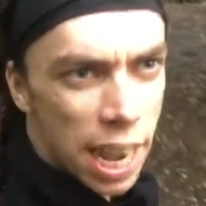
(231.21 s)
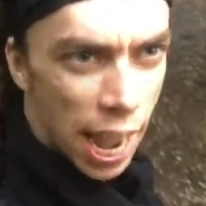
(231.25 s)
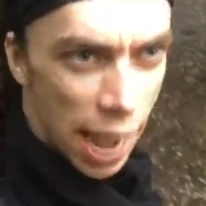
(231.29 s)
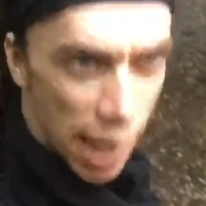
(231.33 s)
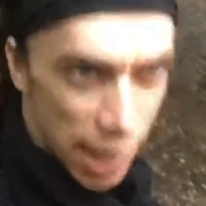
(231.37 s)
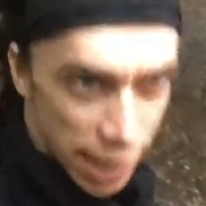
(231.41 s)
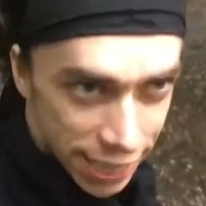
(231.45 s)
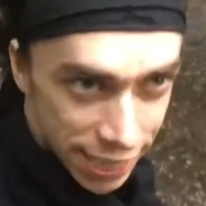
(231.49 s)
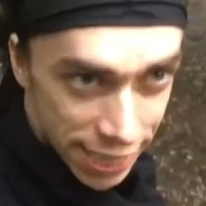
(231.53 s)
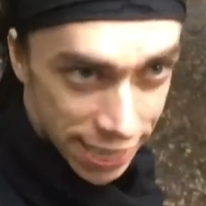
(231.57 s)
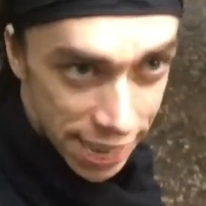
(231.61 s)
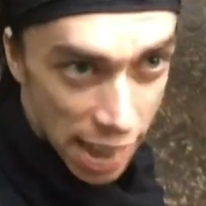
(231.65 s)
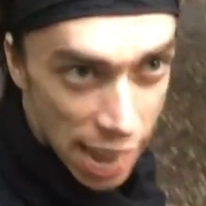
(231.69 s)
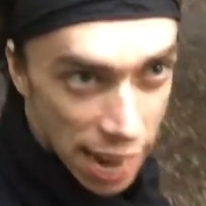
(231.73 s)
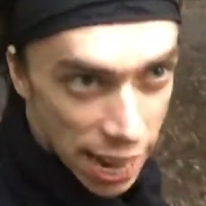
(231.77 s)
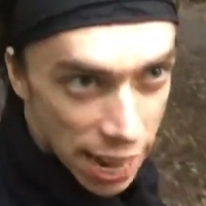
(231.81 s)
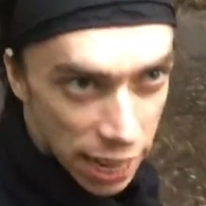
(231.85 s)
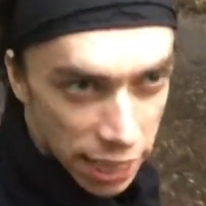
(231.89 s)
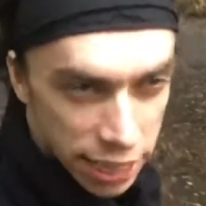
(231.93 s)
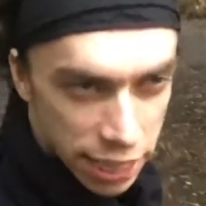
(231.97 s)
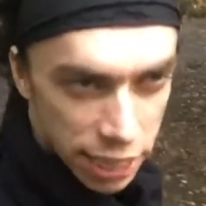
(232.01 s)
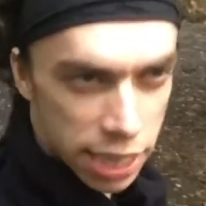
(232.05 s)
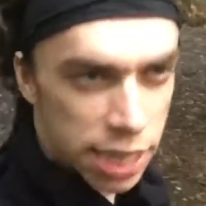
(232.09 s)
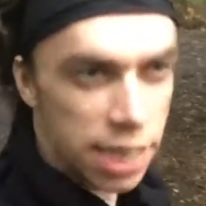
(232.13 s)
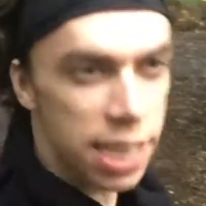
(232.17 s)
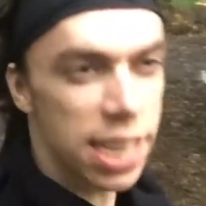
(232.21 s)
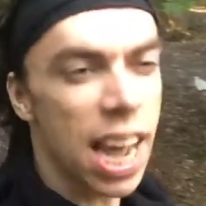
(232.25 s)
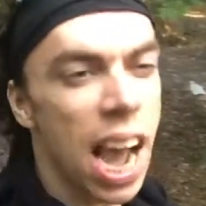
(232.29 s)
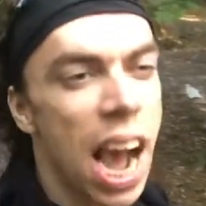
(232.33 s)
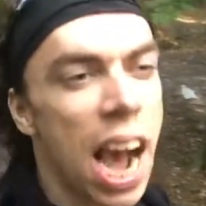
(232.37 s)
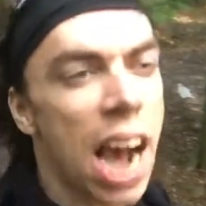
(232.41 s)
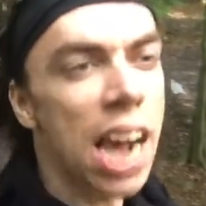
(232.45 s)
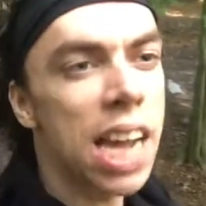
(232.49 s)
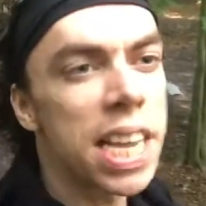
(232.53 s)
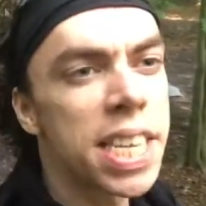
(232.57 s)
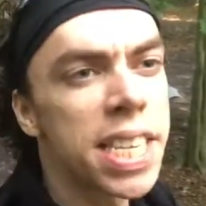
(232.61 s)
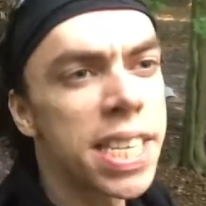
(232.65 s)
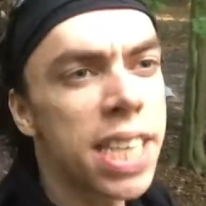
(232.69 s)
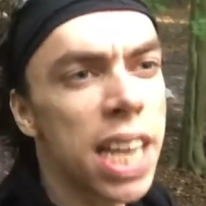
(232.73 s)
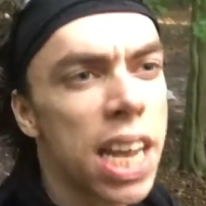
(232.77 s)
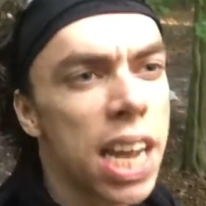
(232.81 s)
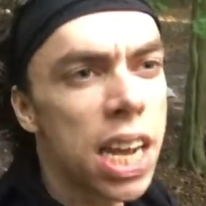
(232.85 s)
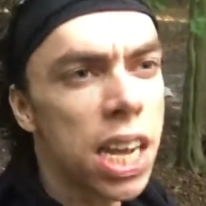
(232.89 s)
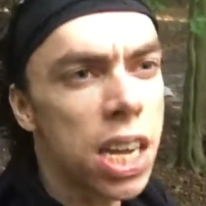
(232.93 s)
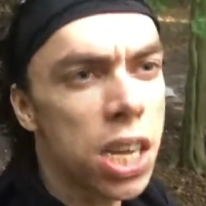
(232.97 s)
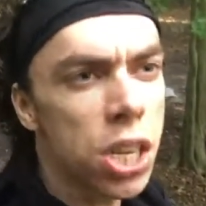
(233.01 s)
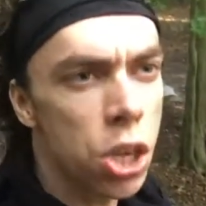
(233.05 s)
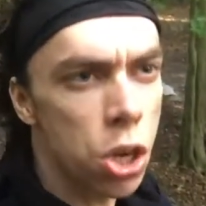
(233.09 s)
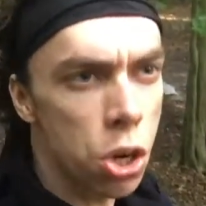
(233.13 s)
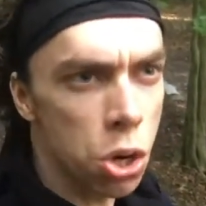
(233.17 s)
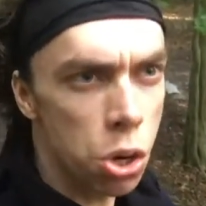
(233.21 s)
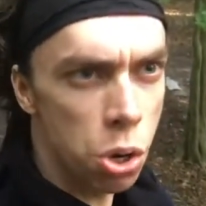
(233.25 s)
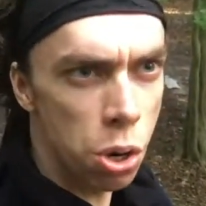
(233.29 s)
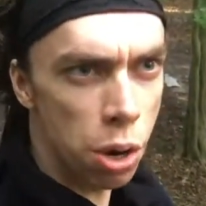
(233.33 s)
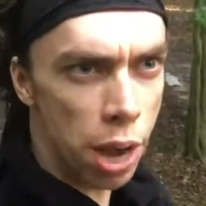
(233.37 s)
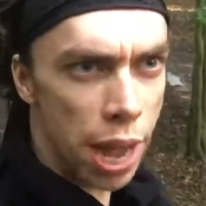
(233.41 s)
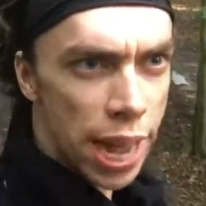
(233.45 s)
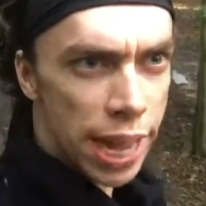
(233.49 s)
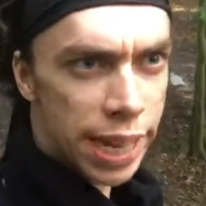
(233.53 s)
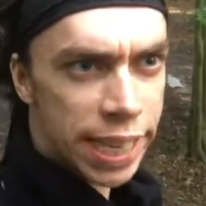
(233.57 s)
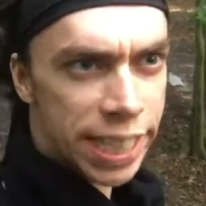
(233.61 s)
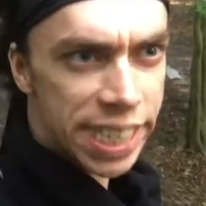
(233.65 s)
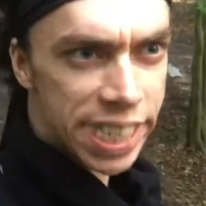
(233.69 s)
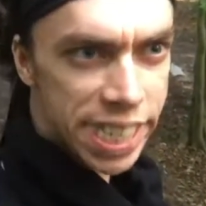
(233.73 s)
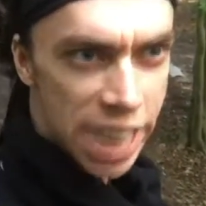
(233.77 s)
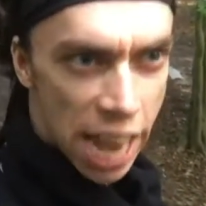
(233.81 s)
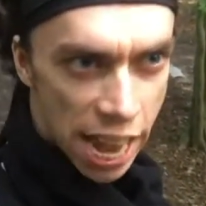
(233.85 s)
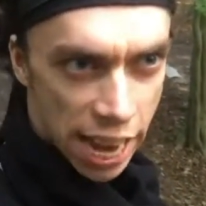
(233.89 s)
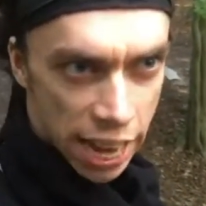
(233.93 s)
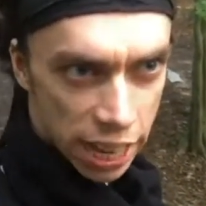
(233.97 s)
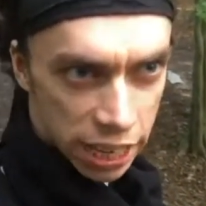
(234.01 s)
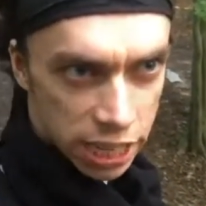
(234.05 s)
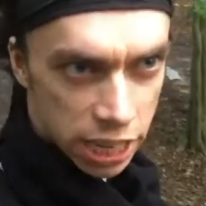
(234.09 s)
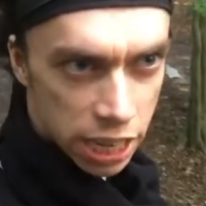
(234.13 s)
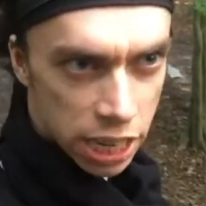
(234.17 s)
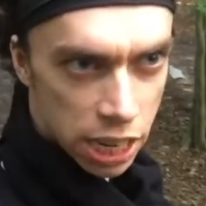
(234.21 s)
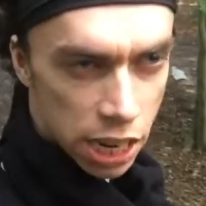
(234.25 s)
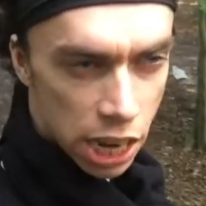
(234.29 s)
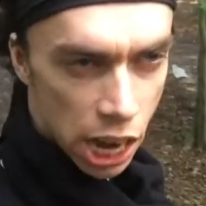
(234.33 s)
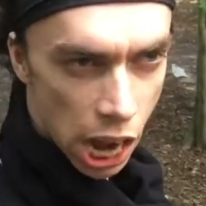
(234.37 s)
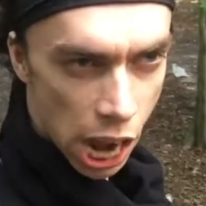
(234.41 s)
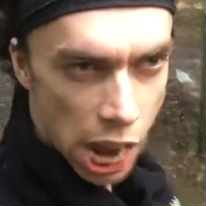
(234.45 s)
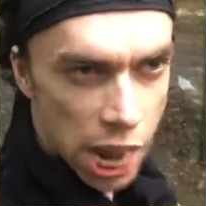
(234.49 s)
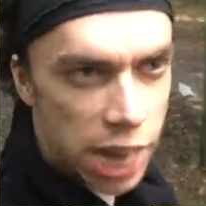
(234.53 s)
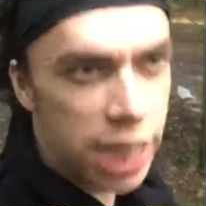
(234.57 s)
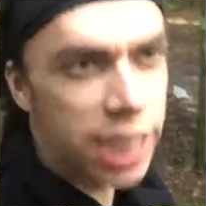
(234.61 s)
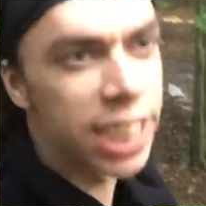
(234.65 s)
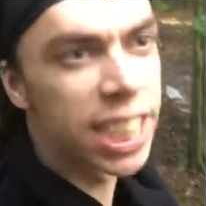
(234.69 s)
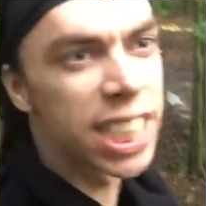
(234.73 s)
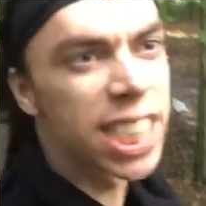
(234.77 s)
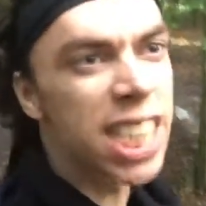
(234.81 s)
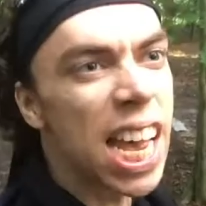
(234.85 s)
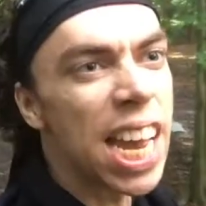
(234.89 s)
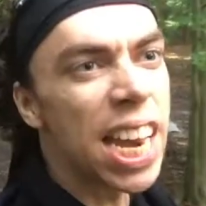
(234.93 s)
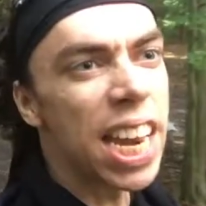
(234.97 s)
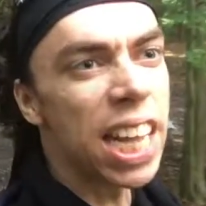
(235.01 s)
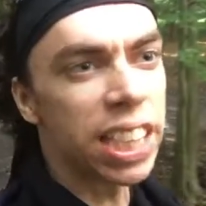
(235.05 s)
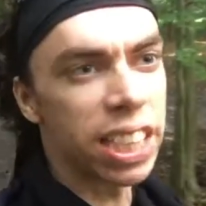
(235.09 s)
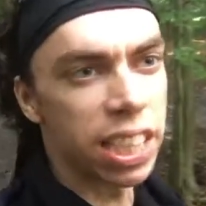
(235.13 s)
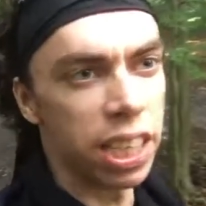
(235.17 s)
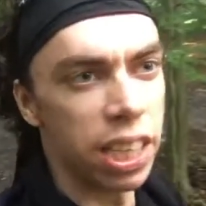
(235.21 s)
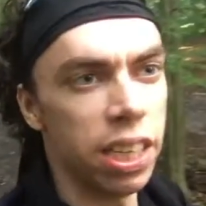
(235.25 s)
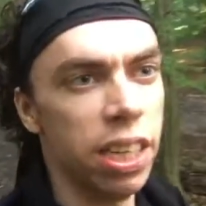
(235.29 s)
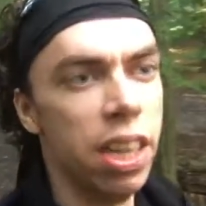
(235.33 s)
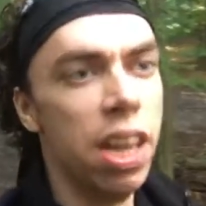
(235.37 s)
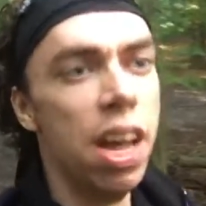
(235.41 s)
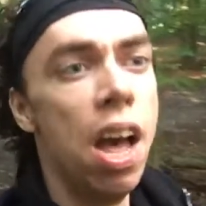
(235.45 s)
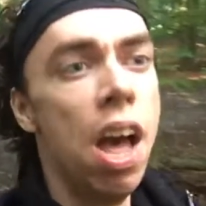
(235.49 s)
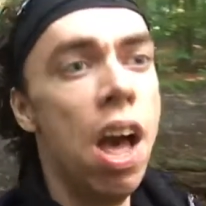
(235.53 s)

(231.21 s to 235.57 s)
Insanity. I say you insanity. Insanity.